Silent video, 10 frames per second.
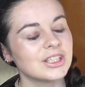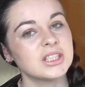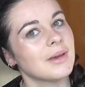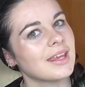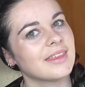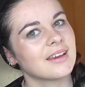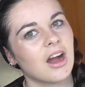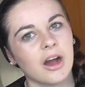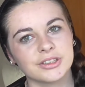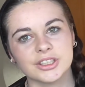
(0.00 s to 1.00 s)
You may think,
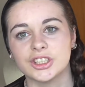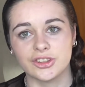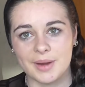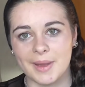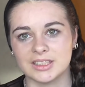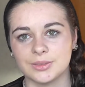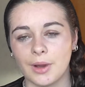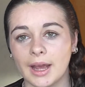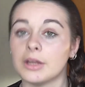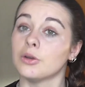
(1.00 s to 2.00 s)
oh, I'll just go straight back to
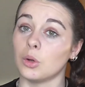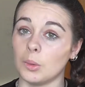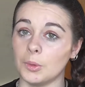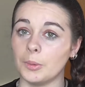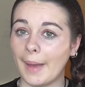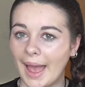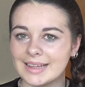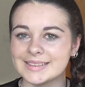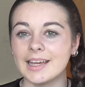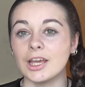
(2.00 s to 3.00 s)
my normal
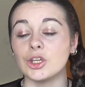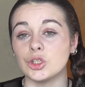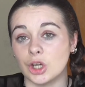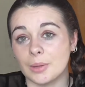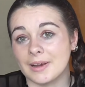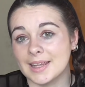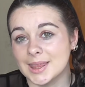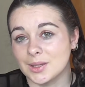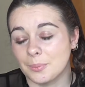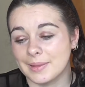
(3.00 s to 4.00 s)
pads. You're going
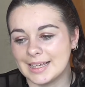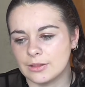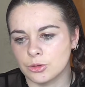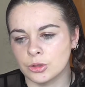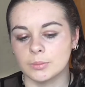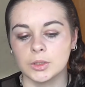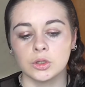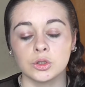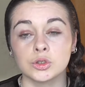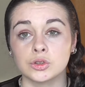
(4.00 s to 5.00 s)
to bleed through them
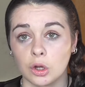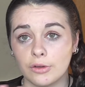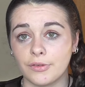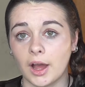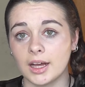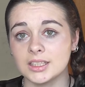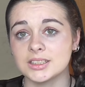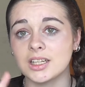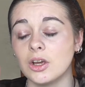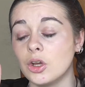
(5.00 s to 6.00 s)
so
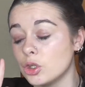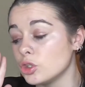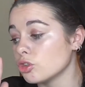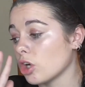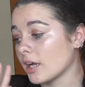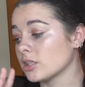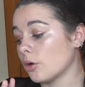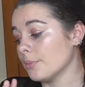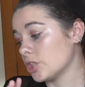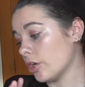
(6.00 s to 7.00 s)
fast. You're going to
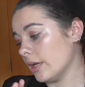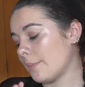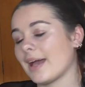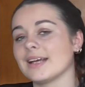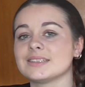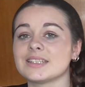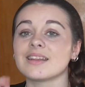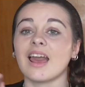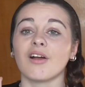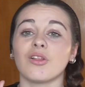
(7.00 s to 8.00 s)
want maternity pads.
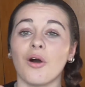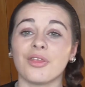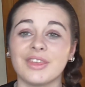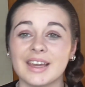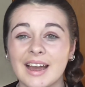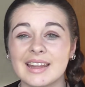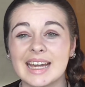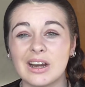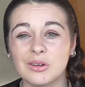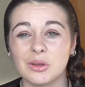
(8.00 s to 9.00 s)
They're a lot thicker and
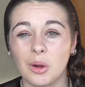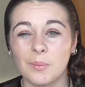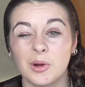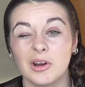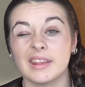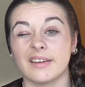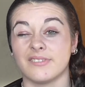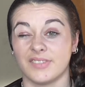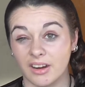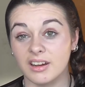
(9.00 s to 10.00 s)
they hold a lot more.
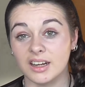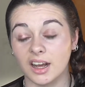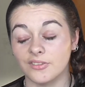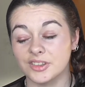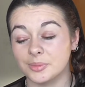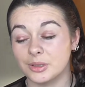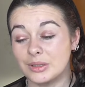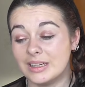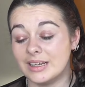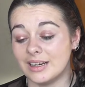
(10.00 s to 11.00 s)
They're very
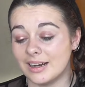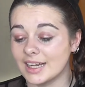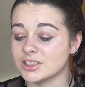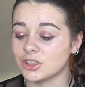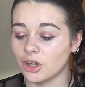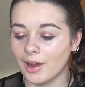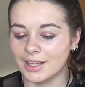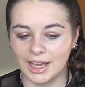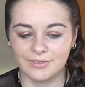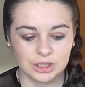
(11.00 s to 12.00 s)
uncomfortable. I should know
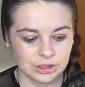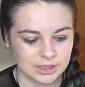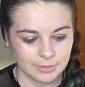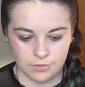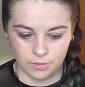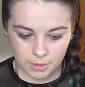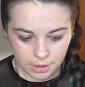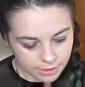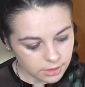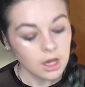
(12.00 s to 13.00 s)
I have to use them every
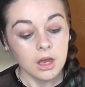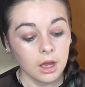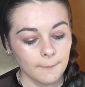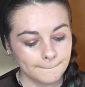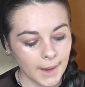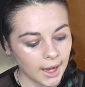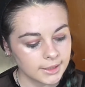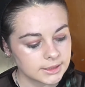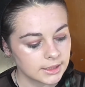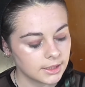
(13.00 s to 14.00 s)
month.
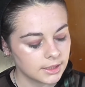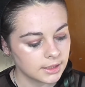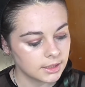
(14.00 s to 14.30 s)
But